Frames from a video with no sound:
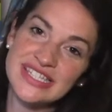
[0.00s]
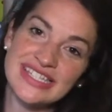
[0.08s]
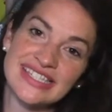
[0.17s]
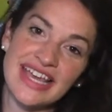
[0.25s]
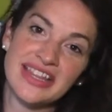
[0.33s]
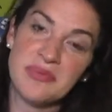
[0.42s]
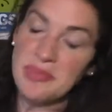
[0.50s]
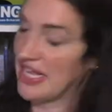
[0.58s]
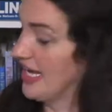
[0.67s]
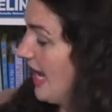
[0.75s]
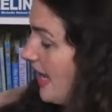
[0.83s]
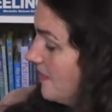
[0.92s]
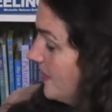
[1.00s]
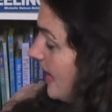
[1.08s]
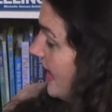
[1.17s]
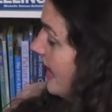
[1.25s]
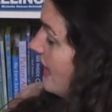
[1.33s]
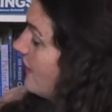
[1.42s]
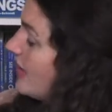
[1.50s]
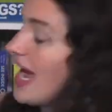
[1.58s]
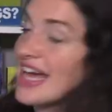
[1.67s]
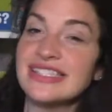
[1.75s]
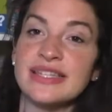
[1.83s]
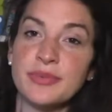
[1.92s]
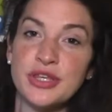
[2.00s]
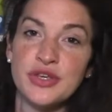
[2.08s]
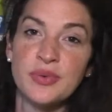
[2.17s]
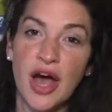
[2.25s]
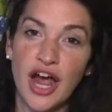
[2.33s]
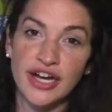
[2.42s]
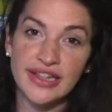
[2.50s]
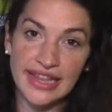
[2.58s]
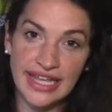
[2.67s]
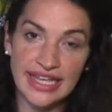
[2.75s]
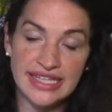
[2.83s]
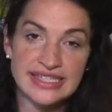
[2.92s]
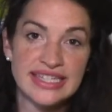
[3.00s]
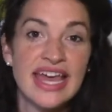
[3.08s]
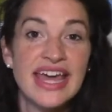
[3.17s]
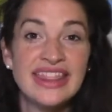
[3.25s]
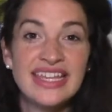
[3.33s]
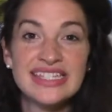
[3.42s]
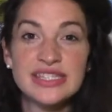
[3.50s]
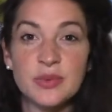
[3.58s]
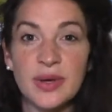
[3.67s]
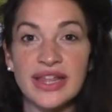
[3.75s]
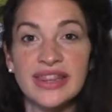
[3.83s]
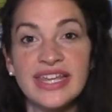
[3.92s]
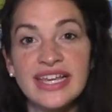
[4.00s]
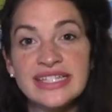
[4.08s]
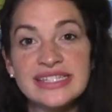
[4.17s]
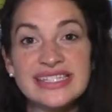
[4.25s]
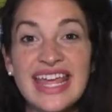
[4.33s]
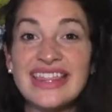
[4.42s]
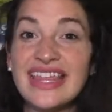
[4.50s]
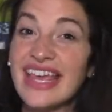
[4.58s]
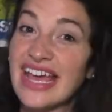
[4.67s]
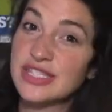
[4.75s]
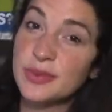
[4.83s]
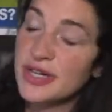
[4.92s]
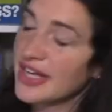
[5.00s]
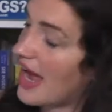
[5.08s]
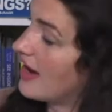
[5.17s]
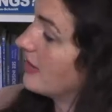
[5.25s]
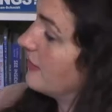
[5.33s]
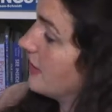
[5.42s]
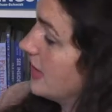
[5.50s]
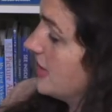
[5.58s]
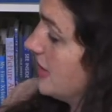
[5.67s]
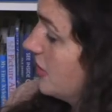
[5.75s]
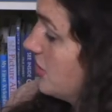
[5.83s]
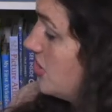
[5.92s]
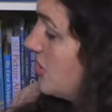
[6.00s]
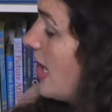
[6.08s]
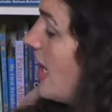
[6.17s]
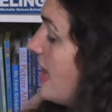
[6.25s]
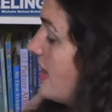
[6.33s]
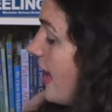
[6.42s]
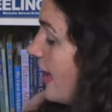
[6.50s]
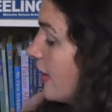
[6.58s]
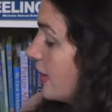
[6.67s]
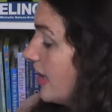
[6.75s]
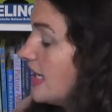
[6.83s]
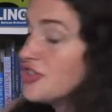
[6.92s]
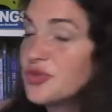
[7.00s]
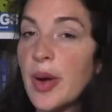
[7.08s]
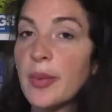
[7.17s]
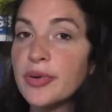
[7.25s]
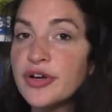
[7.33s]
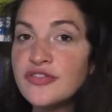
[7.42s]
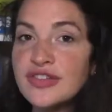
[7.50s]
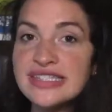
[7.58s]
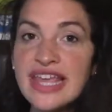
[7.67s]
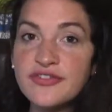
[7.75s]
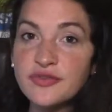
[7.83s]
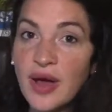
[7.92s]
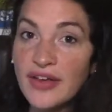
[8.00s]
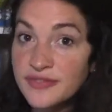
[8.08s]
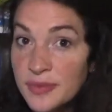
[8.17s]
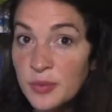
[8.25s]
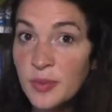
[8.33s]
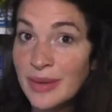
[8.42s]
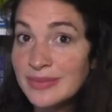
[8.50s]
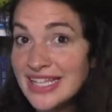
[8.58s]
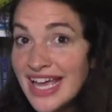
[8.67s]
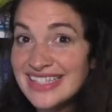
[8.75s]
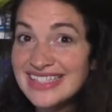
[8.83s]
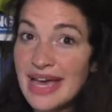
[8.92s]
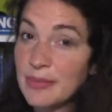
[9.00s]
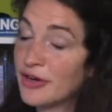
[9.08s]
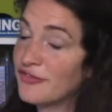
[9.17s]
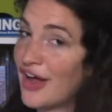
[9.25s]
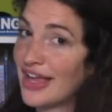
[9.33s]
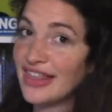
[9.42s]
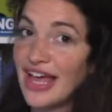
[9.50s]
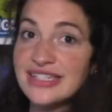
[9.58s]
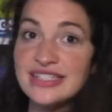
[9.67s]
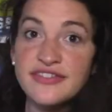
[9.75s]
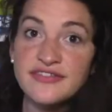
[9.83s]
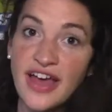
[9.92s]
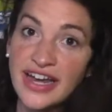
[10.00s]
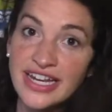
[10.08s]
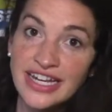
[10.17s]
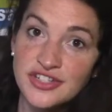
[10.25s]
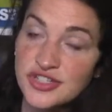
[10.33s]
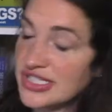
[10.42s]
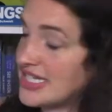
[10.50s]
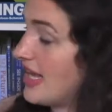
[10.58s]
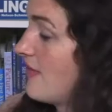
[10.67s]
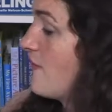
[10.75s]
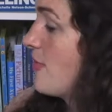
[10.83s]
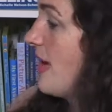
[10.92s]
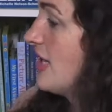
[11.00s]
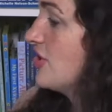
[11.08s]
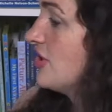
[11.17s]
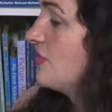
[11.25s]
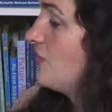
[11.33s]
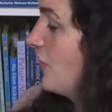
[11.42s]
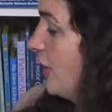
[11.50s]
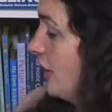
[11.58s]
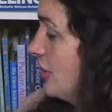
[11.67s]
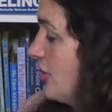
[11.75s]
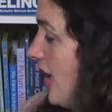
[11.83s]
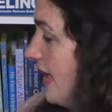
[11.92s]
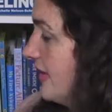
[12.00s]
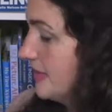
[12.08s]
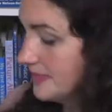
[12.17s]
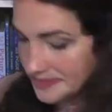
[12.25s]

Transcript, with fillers: encyclopedia. It even has some QR links. These quick links take the guesswork out of research. They are linked to approved and safe web websites that provide lots of fun and interesting information for your child.